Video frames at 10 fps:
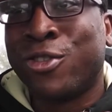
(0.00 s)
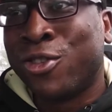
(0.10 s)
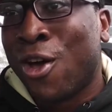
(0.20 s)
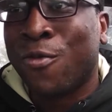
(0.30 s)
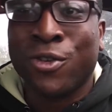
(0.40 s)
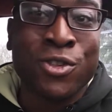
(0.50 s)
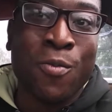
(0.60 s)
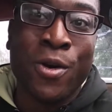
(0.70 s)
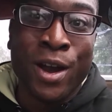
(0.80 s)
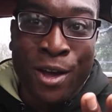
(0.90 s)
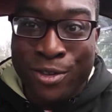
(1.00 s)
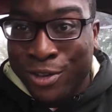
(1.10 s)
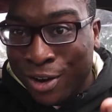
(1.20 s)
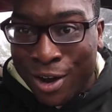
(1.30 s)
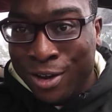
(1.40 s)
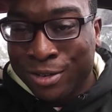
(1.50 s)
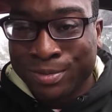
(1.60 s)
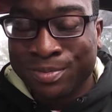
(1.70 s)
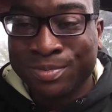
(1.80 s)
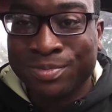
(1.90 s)
yourself or someone else, you know.
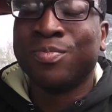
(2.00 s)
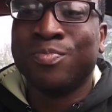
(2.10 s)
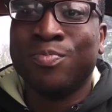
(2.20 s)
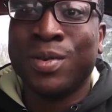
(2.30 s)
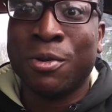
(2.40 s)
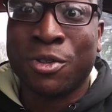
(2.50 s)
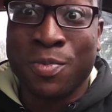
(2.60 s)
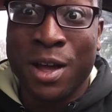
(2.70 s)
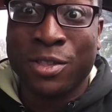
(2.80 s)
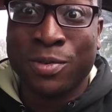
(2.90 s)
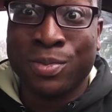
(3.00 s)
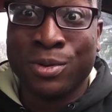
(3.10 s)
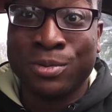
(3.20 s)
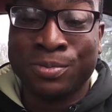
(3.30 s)
Be responsible.